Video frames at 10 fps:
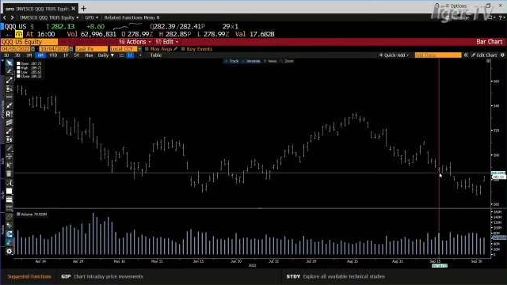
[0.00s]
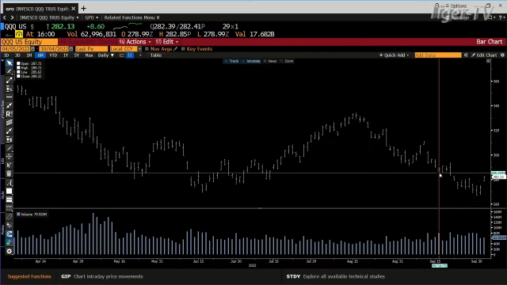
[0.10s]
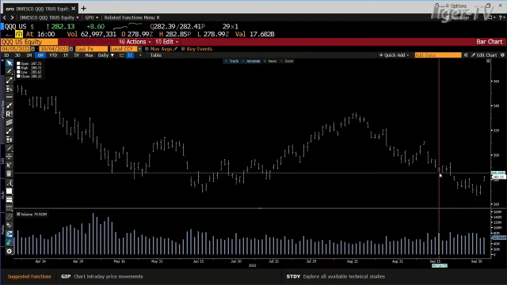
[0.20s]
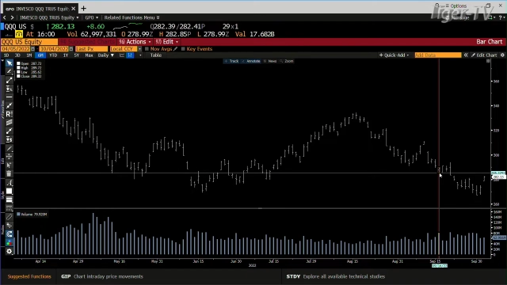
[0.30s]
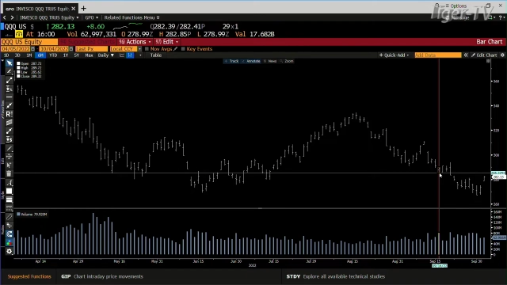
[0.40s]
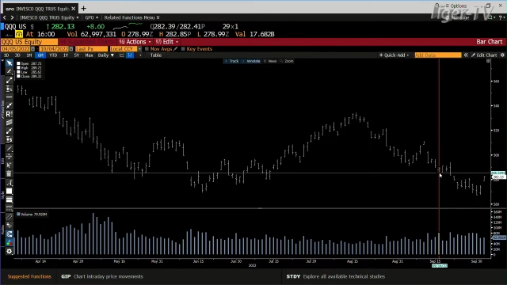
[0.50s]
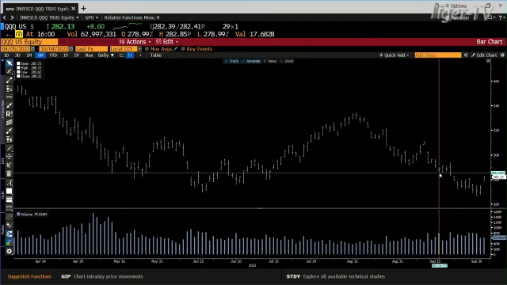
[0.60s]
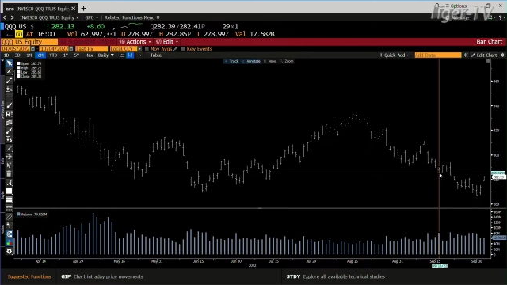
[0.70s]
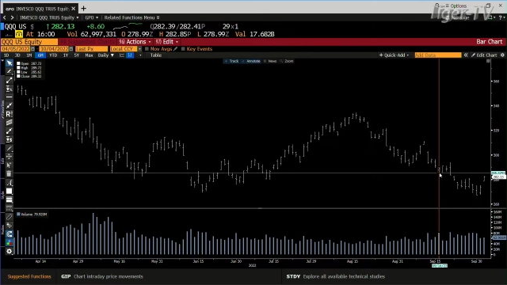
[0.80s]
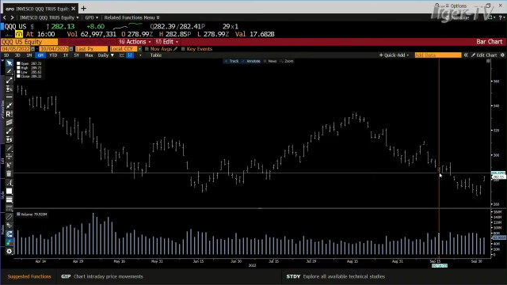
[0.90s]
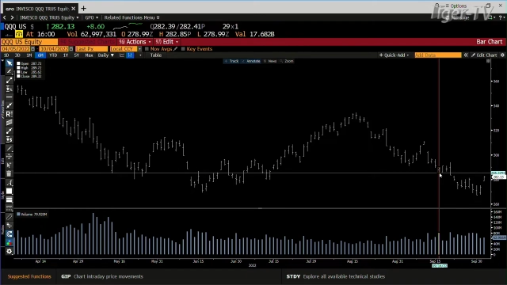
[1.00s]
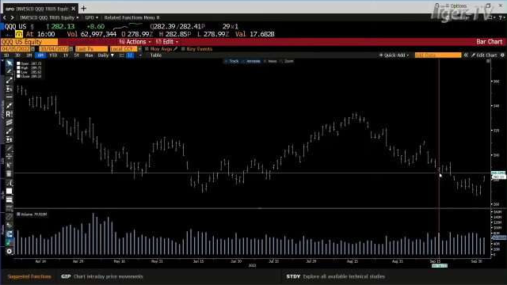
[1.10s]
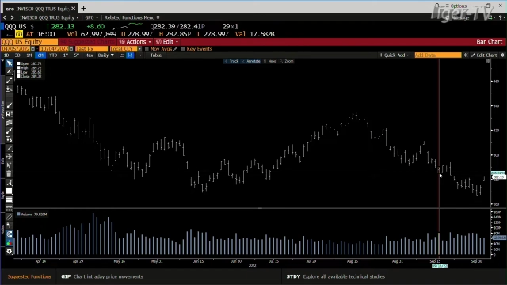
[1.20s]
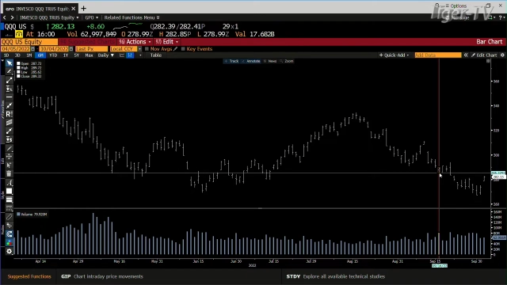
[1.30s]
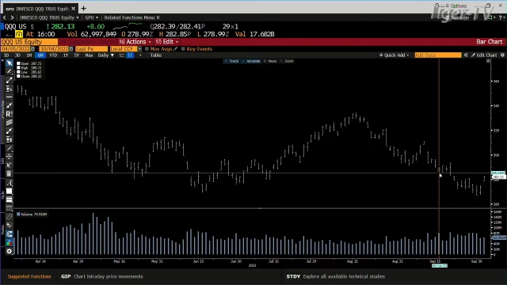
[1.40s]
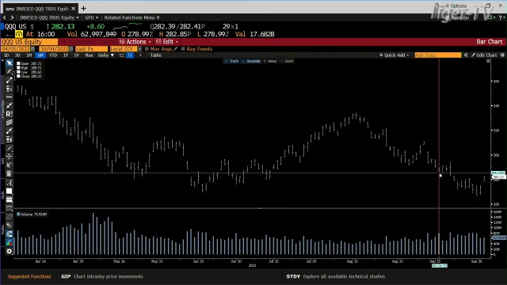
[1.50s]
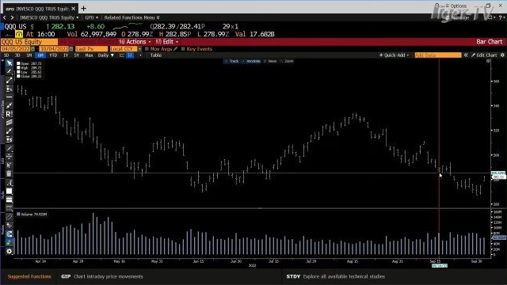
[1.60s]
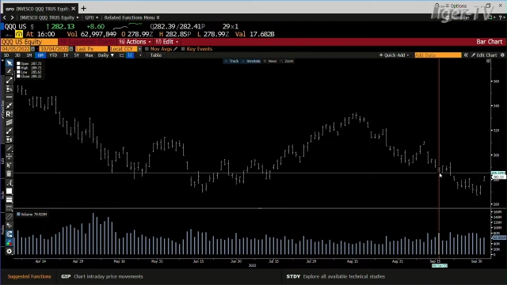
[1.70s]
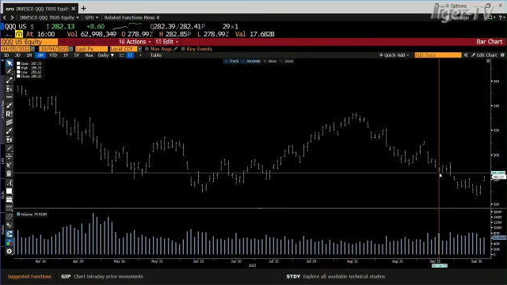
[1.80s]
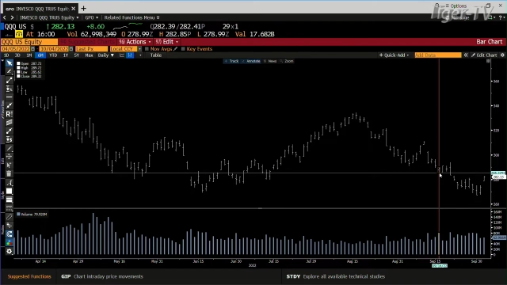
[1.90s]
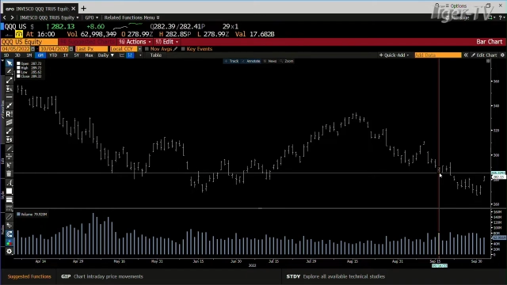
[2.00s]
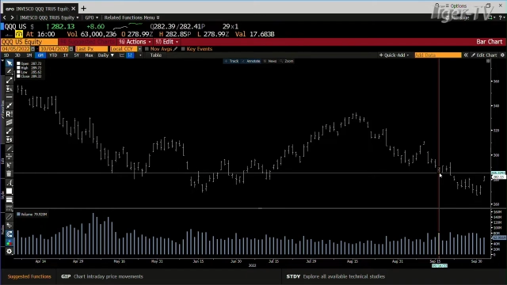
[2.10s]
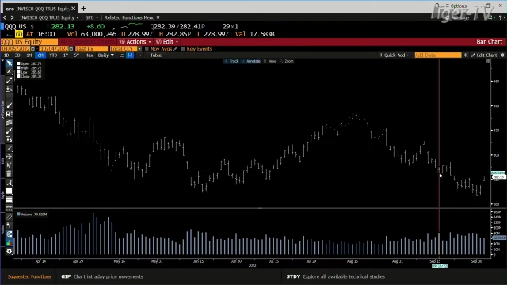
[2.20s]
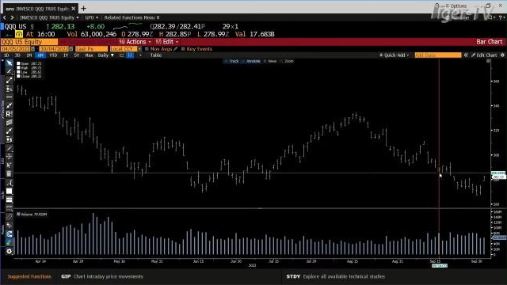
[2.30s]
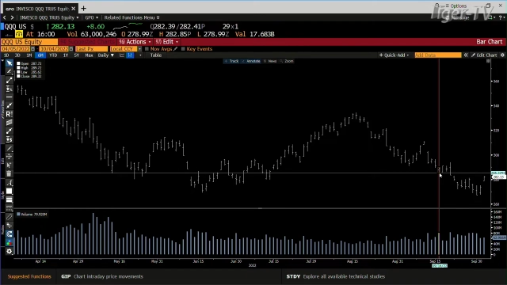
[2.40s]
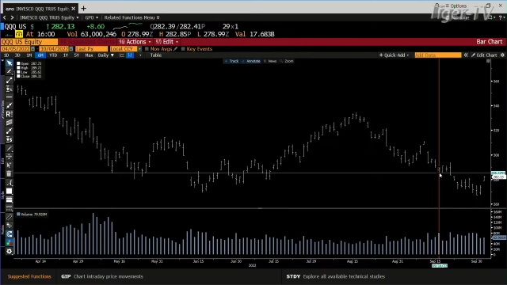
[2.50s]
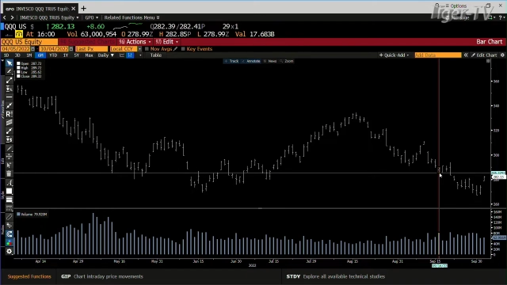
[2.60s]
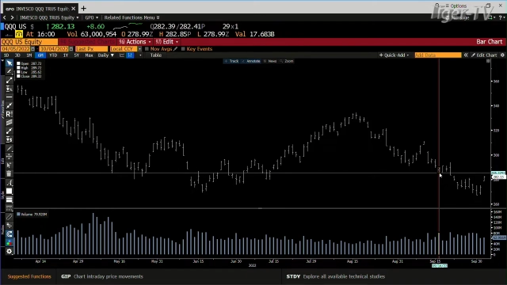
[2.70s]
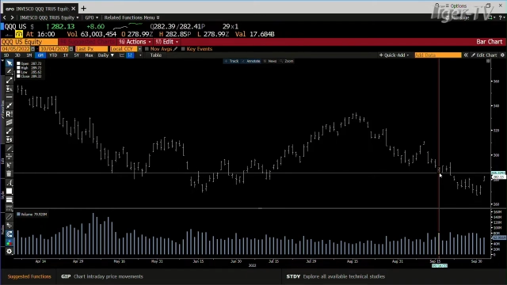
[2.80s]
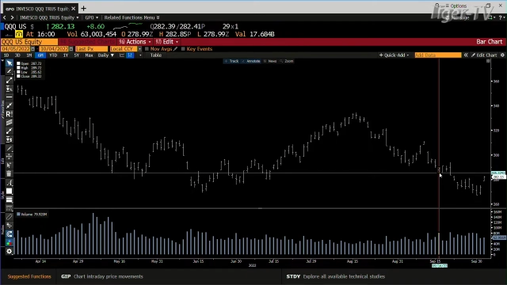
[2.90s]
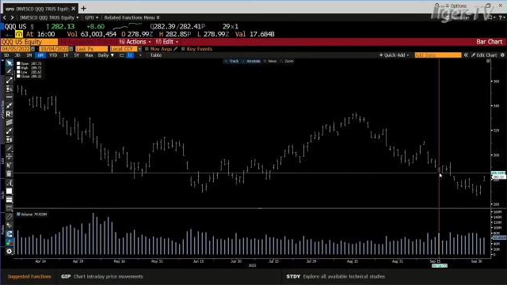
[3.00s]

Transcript: (no speaker visible)